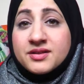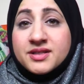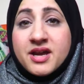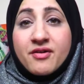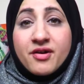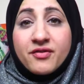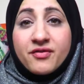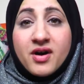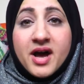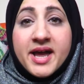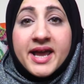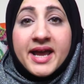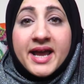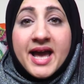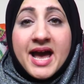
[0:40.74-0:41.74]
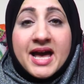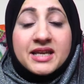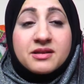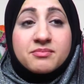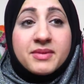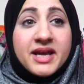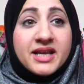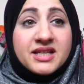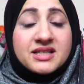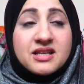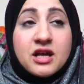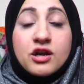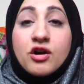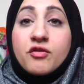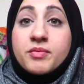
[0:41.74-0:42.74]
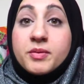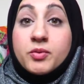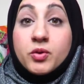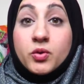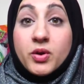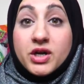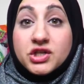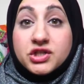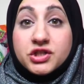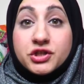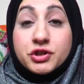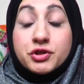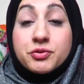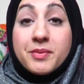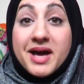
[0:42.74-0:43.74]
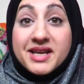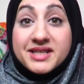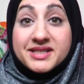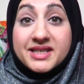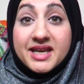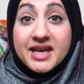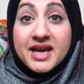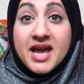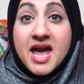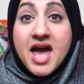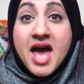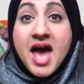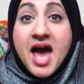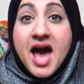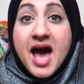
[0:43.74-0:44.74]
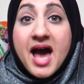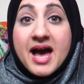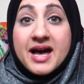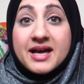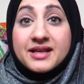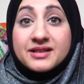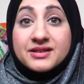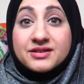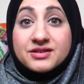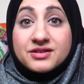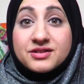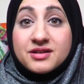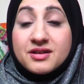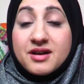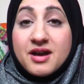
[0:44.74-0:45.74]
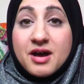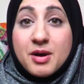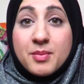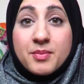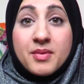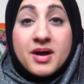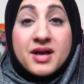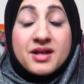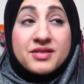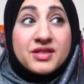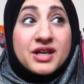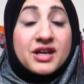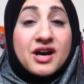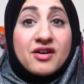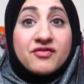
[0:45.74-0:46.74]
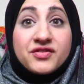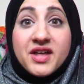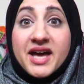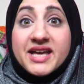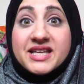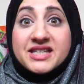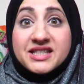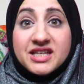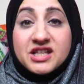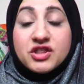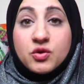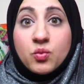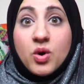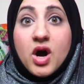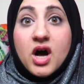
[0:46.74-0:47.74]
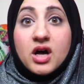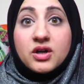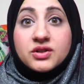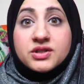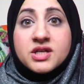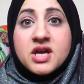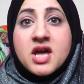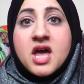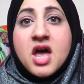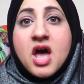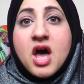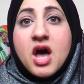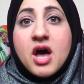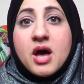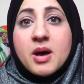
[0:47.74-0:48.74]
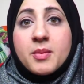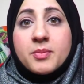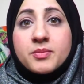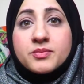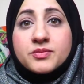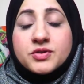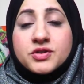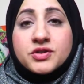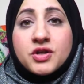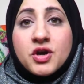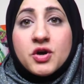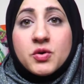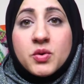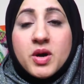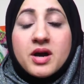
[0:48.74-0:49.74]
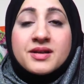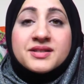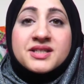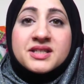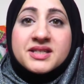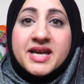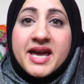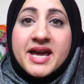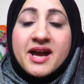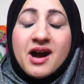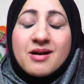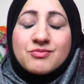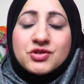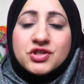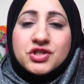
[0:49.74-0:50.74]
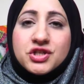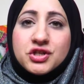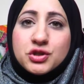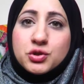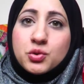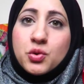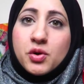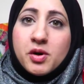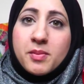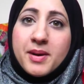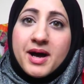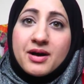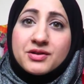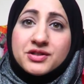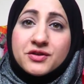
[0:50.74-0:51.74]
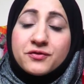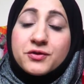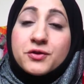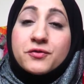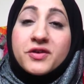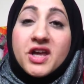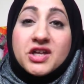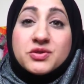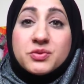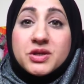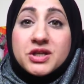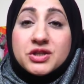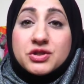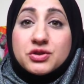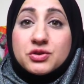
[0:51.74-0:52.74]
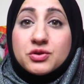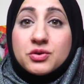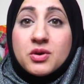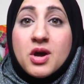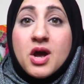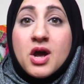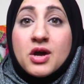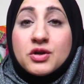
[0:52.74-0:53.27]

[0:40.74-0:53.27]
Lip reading: terrifying, and it makes a lot of people question humanity and the love that is in the world. So today I'm just going to talk about a few things we could do